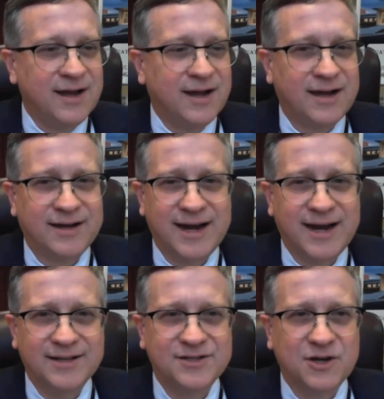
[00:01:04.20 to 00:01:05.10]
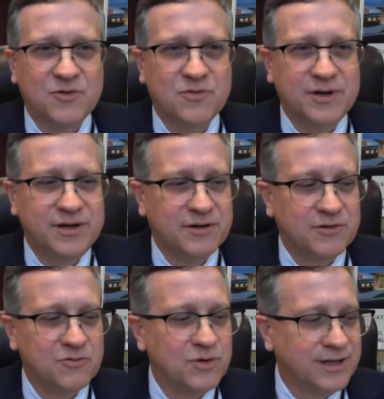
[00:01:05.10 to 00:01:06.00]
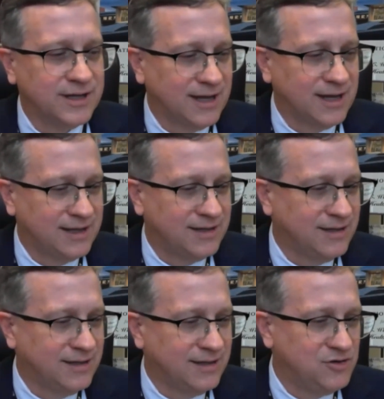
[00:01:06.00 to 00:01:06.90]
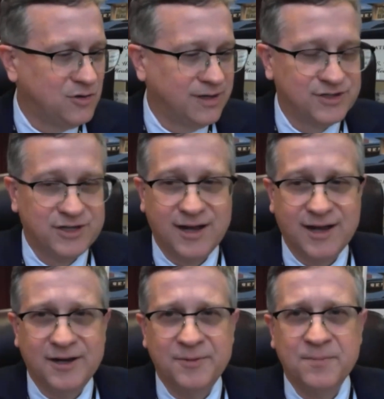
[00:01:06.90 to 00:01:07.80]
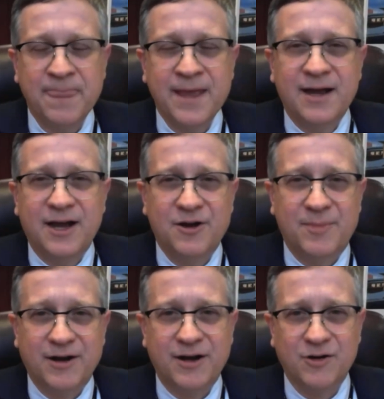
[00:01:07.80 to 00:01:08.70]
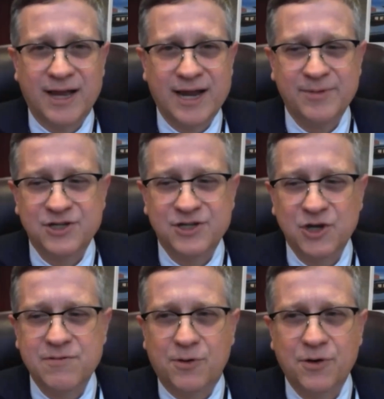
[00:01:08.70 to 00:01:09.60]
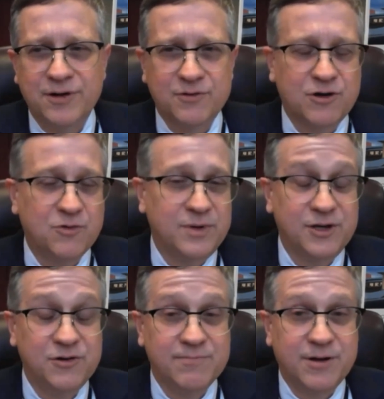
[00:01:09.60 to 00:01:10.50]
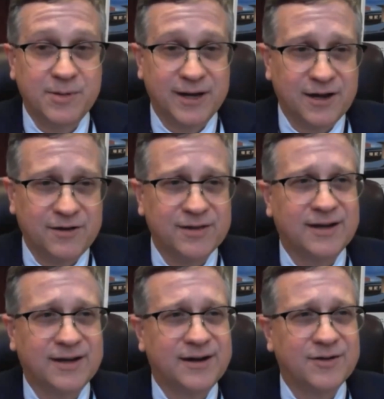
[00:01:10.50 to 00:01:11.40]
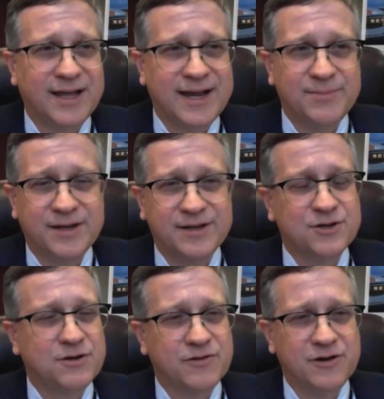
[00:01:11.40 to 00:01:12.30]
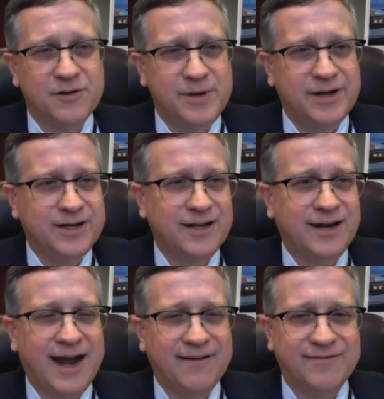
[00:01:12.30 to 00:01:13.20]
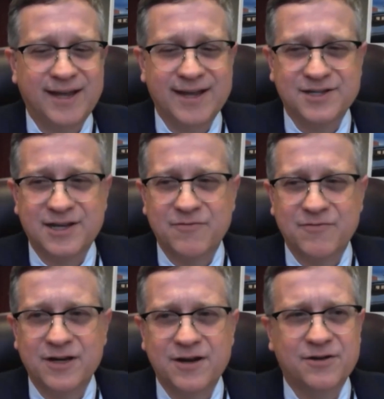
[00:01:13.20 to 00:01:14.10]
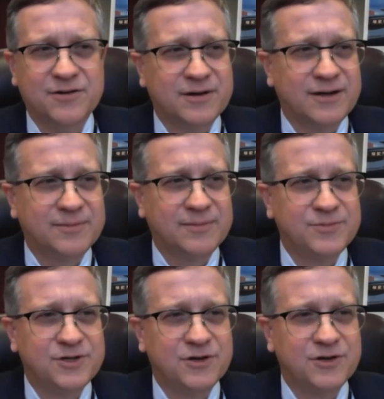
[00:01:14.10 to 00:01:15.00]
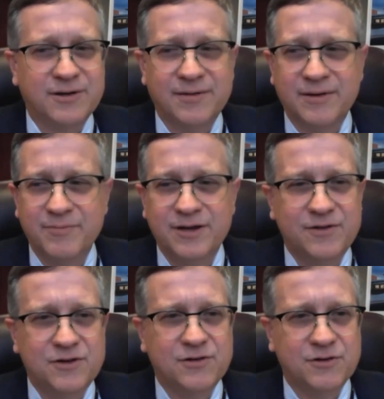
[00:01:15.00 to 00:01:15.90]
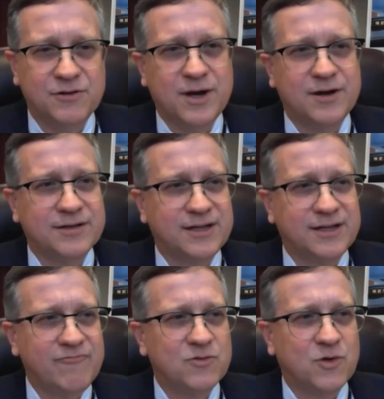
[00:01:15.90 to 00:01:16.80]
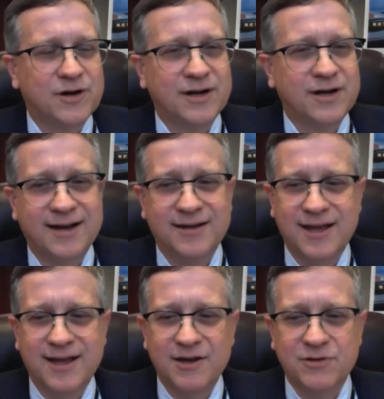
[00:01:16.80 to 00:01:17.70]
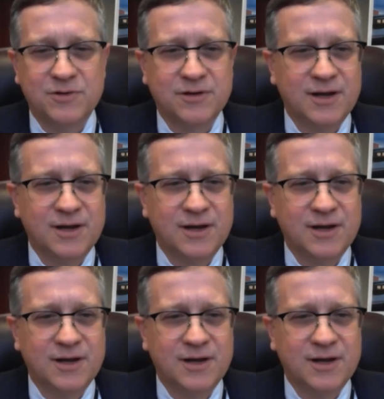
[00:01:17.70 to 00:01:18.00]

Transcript: uh, and so we are really glad that that you joined us today. Um, our, our, lab is so important to what we do in public health. Our, our, lab does over a million and a half tests every year. I'm sure uh, many of you are aware that they've been working night and day with